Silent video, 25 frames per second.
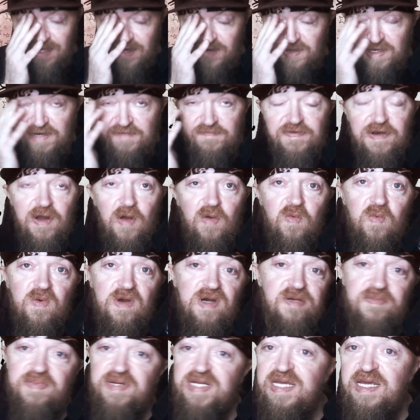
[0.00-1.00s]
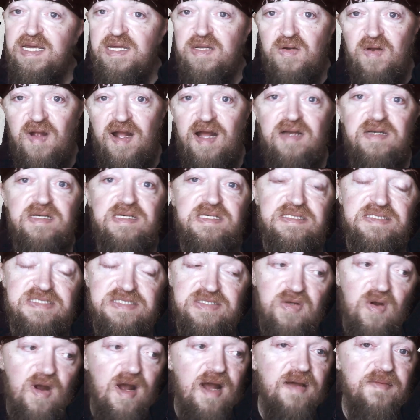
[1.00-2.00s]
I don't even know where to begin or how to
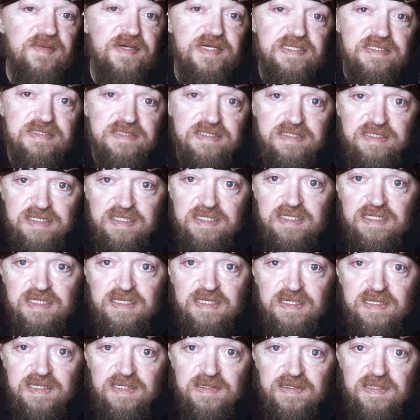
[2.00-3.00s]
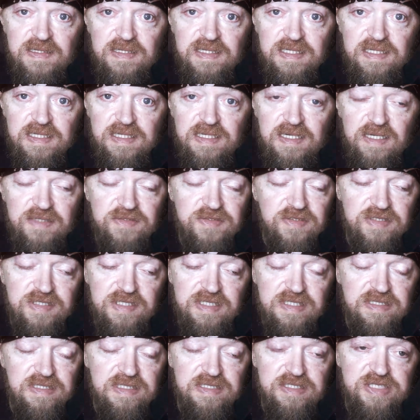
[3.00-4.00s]
describe it, other
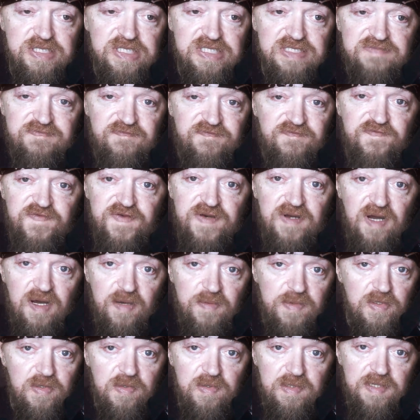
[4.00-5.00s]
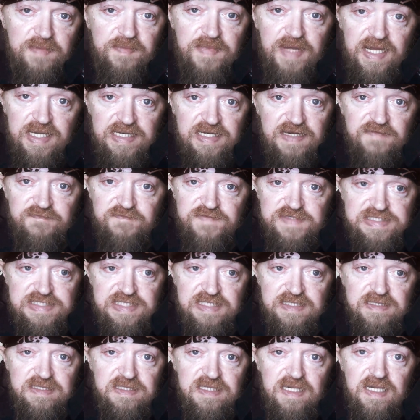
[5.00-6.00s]
than just phenomenal and
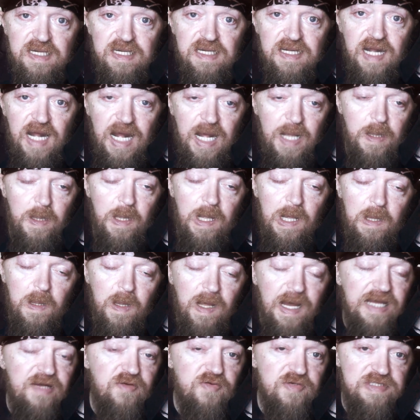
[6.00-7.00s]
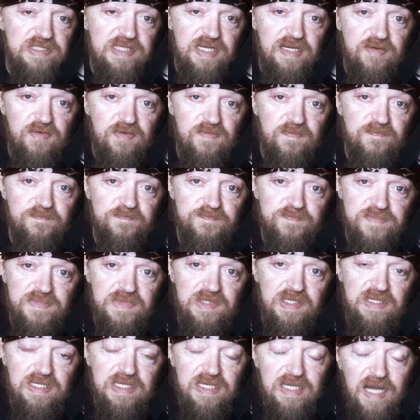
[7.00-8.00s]
magnificent. I like what they,
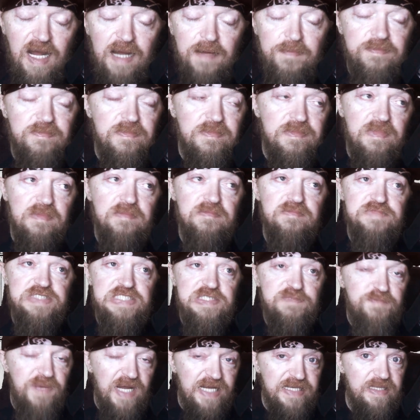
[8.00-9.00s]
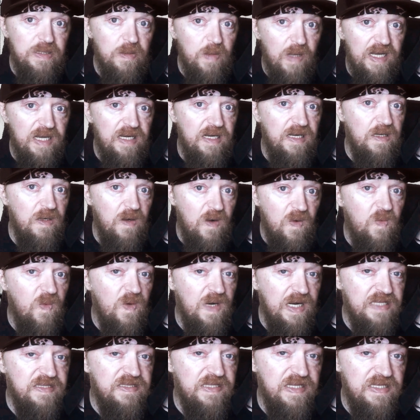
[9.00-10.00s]
I'm speculating on
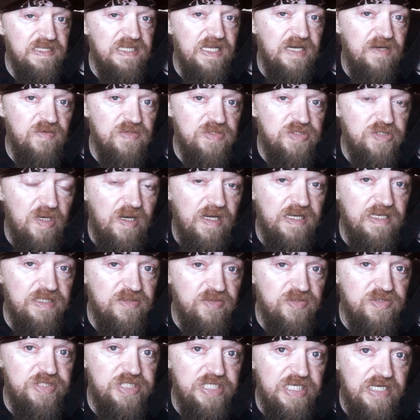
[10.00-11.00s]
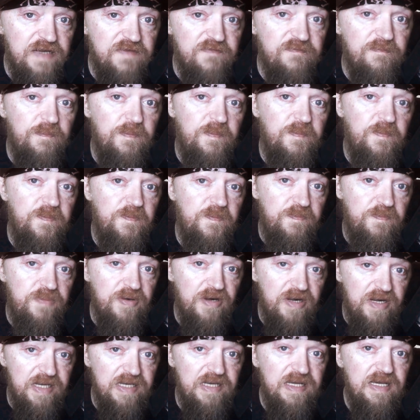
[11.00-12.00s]
what I think they were trying to achieve,
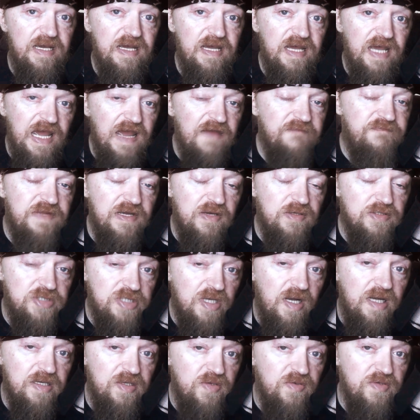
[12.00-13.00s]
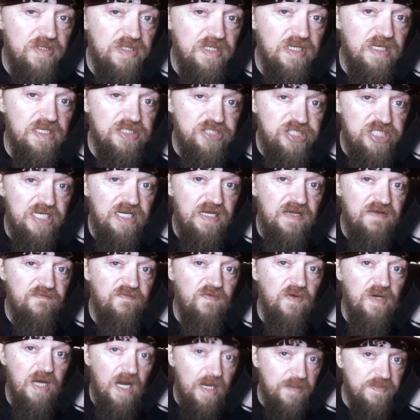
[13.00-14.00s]
but if they're trying to
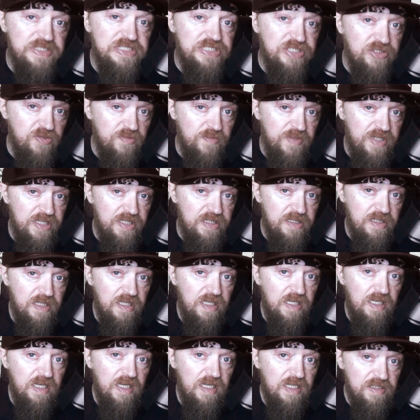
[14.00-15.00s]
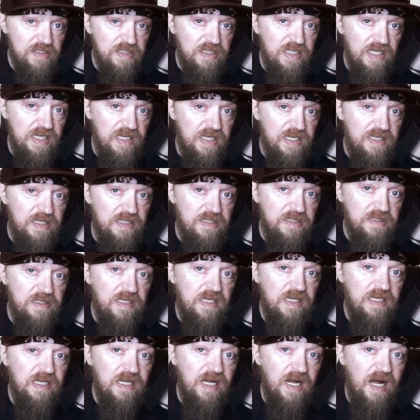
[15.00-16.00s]
achieve what I'm assuming, then
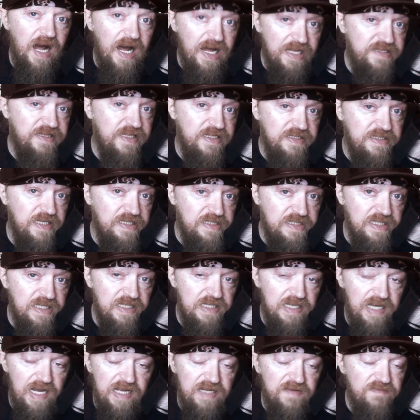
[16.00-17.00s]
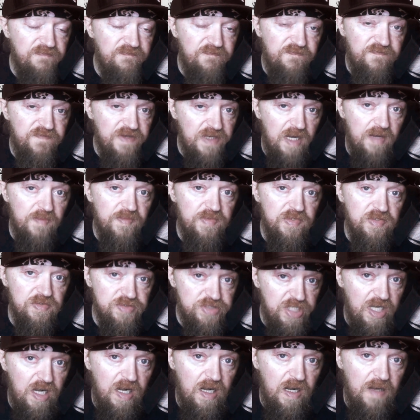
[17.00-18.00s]
I think they did a phenomenal
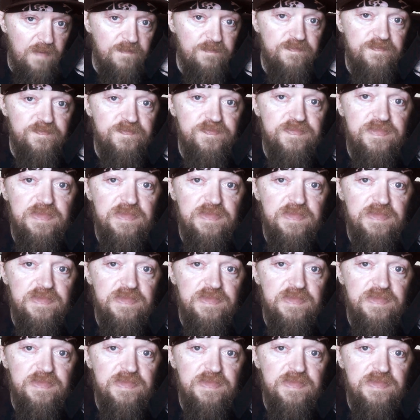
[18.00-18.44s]
job.